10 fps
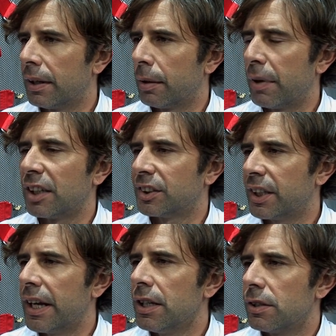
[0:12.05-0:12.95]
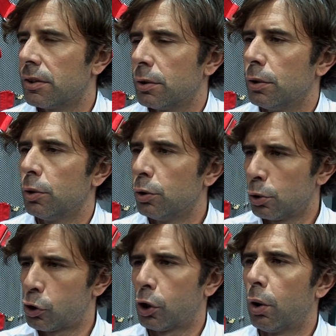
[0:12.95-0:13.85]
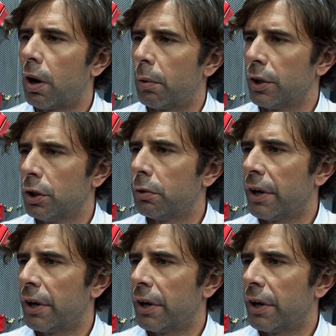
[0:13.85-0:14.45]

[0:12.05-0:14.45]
and the best date to show our new